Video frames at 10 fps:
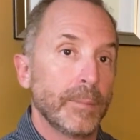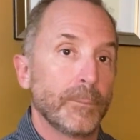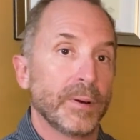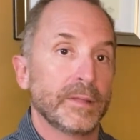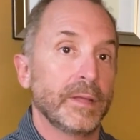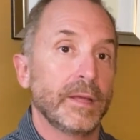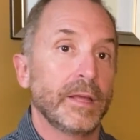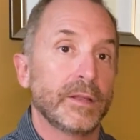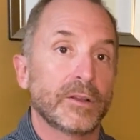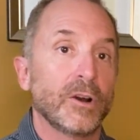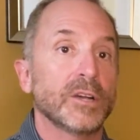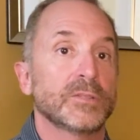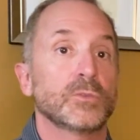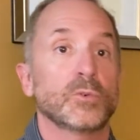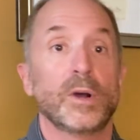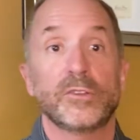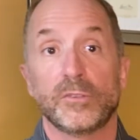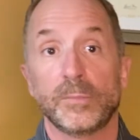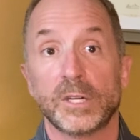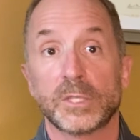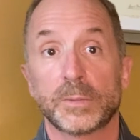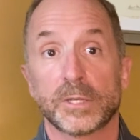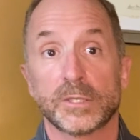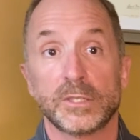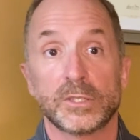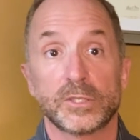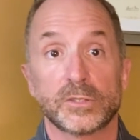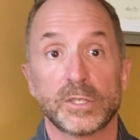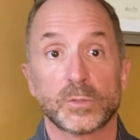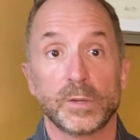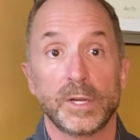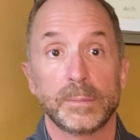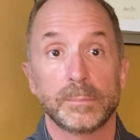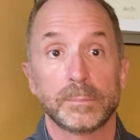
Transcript: but it cost them twice as much because the interest rates went up.